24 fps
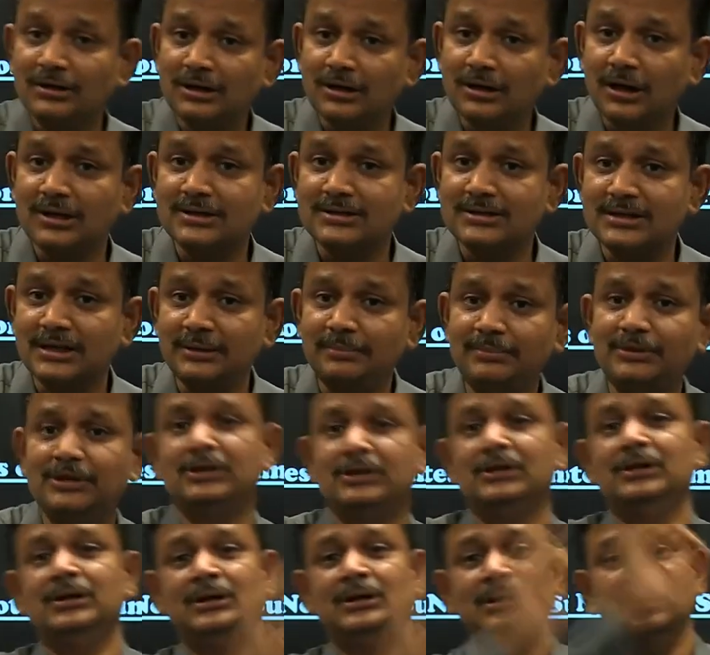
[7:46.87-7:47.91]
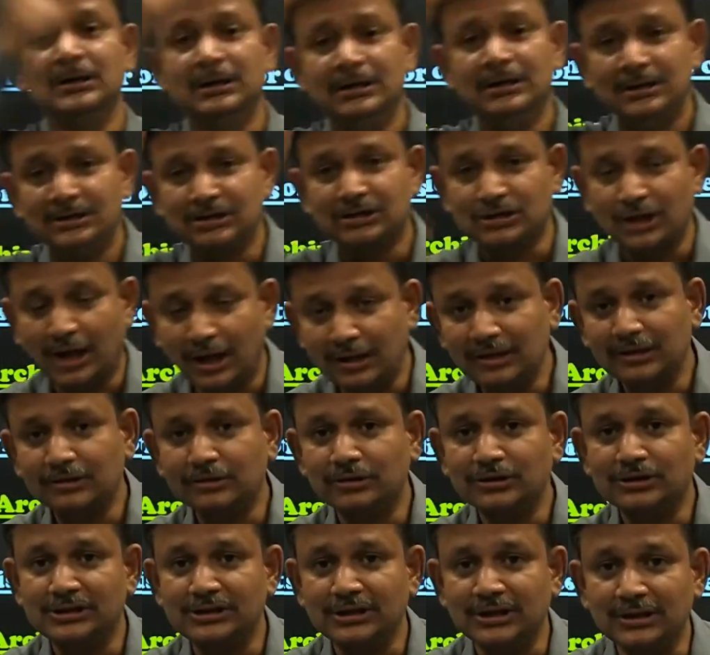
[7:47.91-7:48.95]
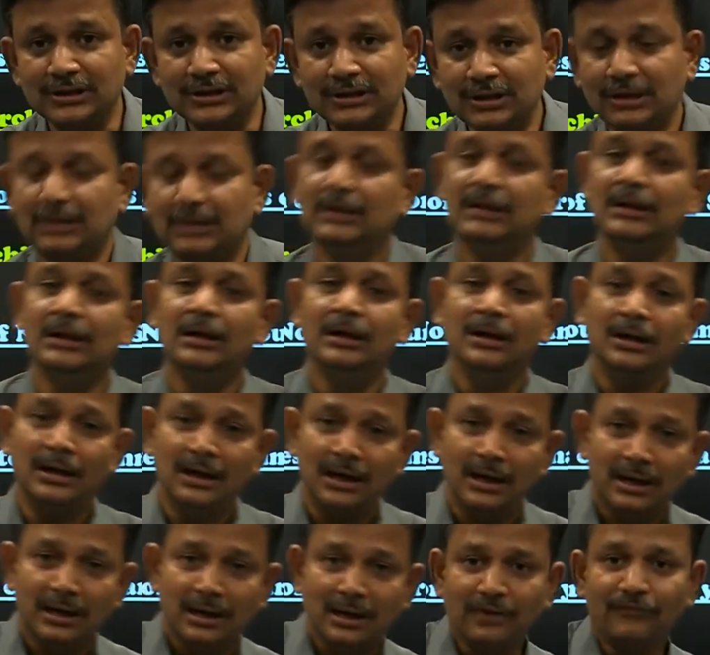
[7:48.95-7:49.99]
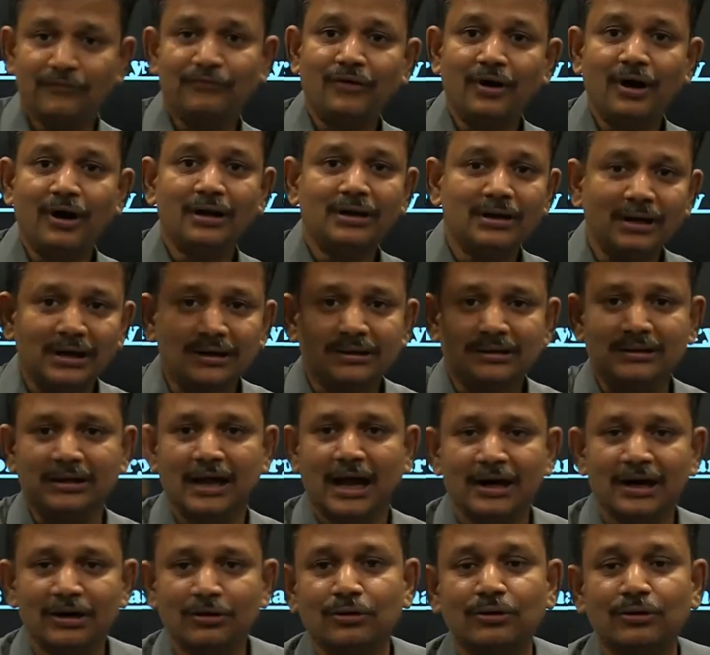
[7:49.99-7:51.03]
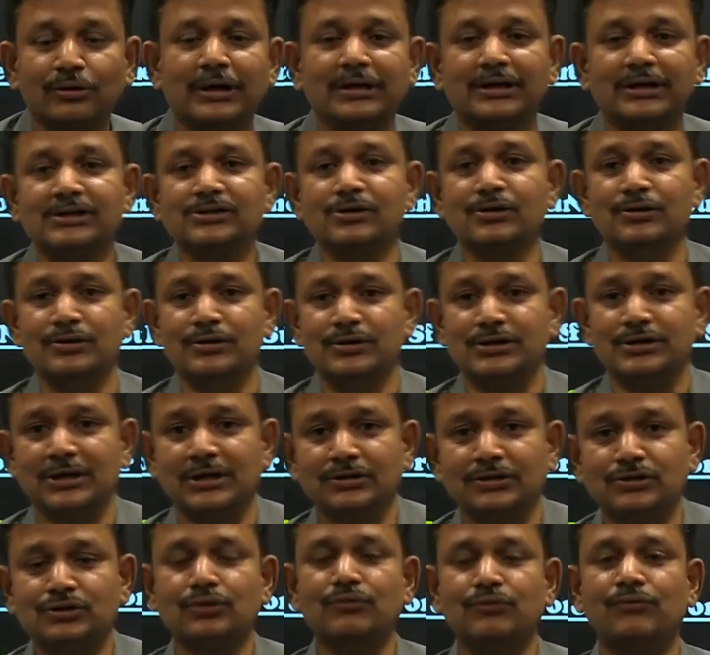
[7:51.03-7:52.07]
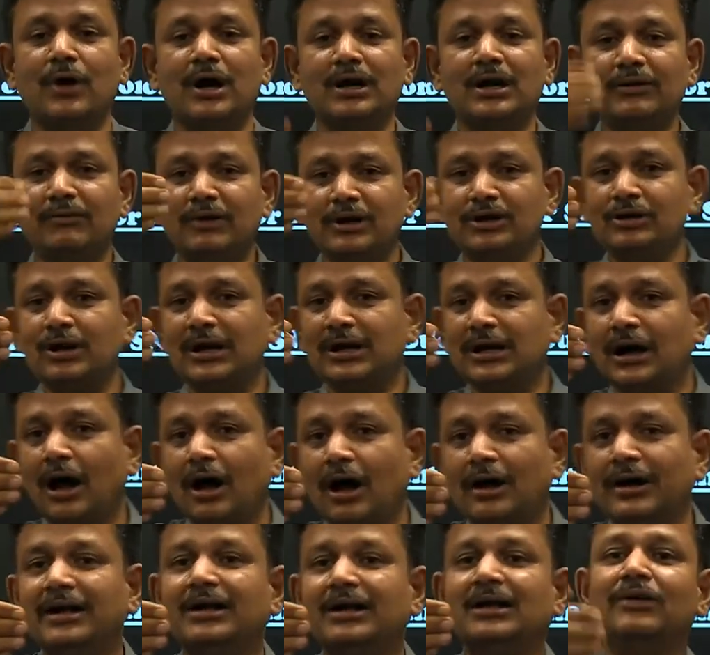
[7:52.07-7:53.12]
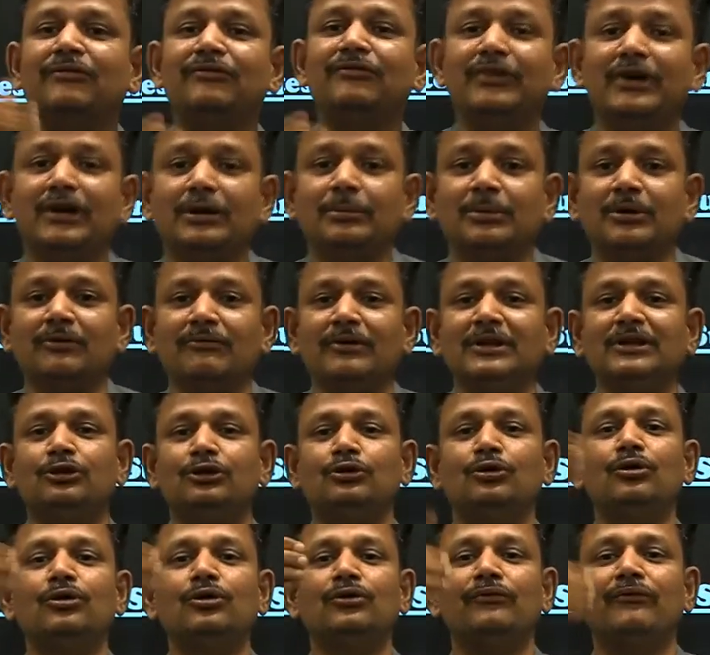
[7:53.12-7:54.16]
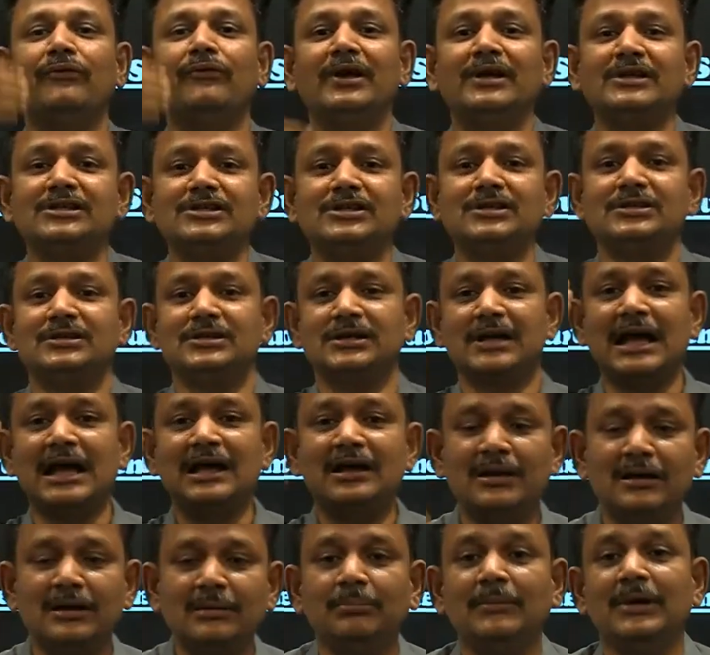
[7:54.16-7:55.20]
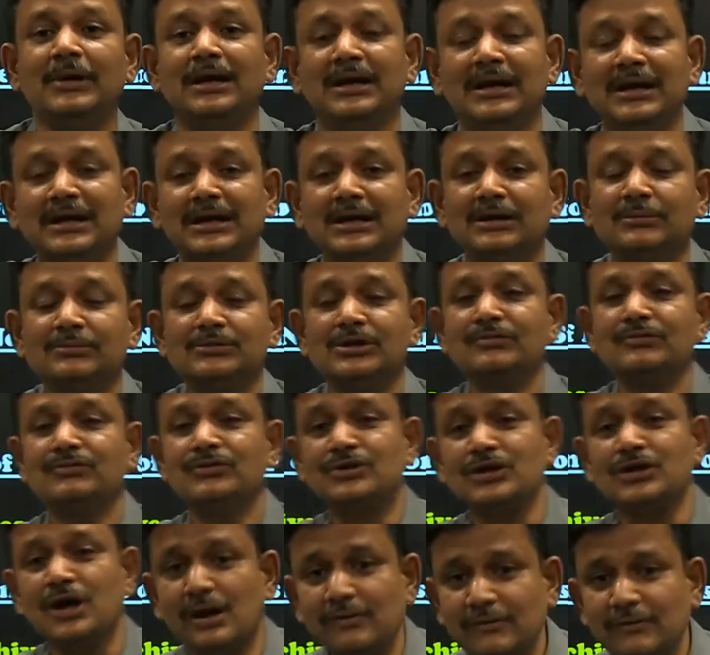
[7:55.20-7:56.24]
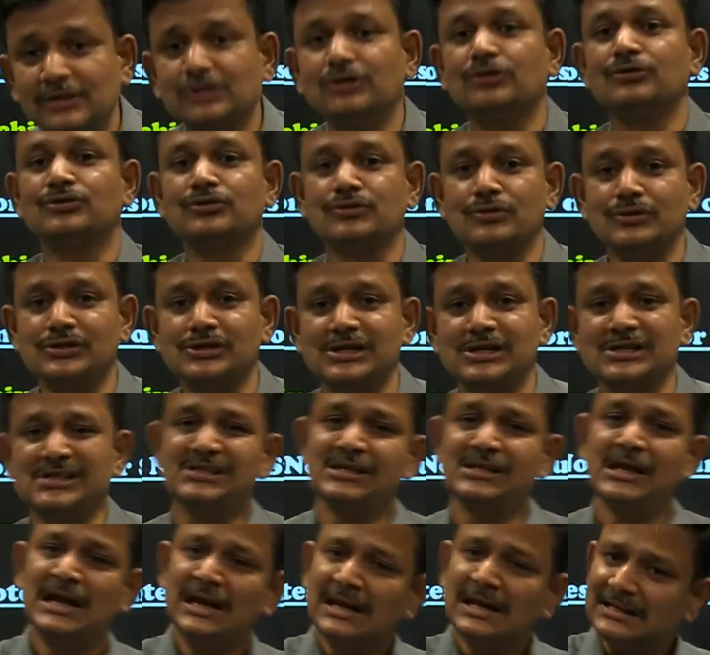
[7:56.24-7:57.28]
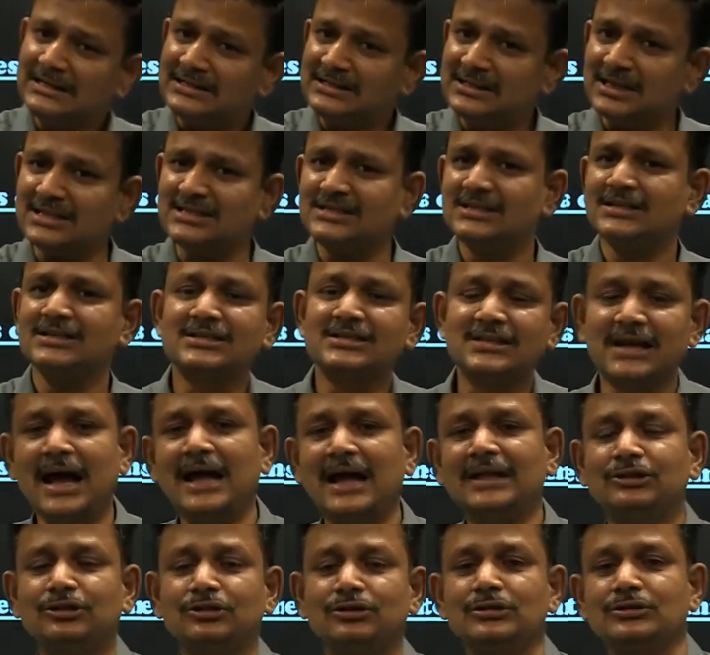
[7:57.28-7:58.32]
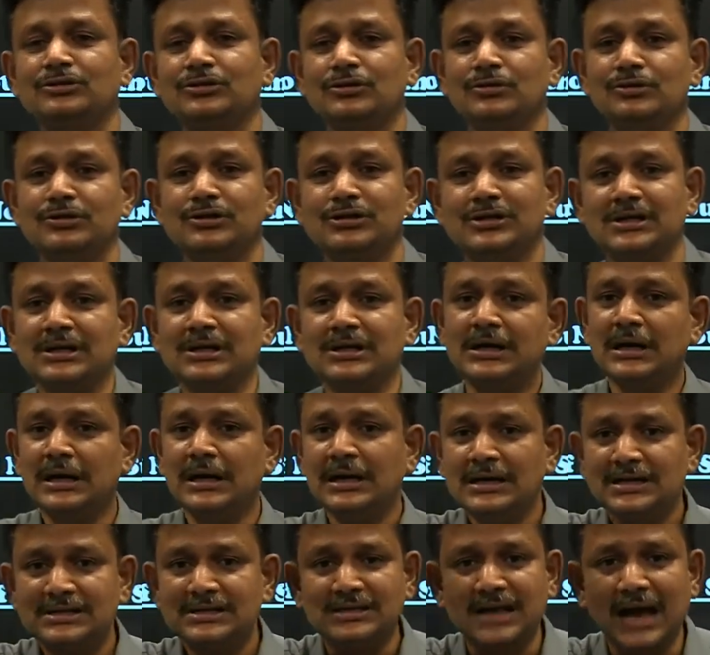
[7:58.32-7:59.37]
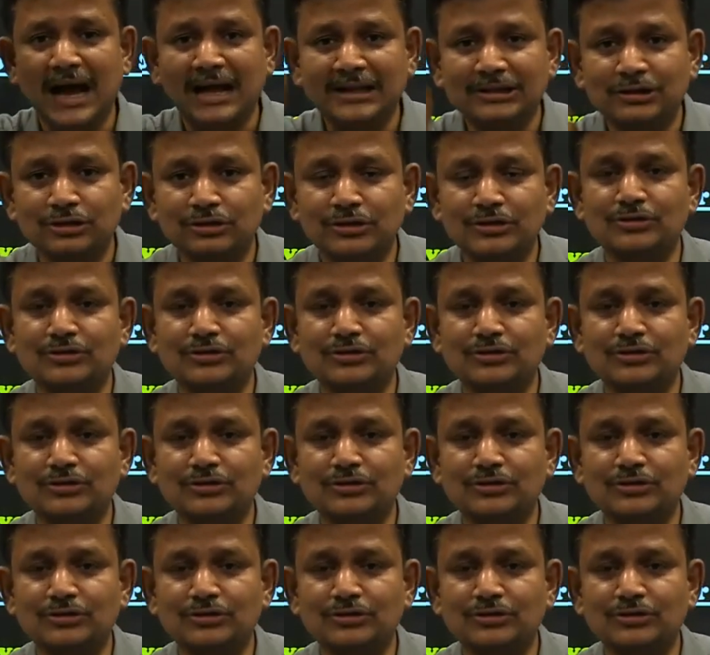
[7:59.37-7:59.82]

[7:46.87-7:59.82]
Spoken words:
the concept, solve the question. If not, then look at the solution. So whatever you are already comfortable with, don't waste time in terms of solving those questions. Just scan through the solution. Scan through the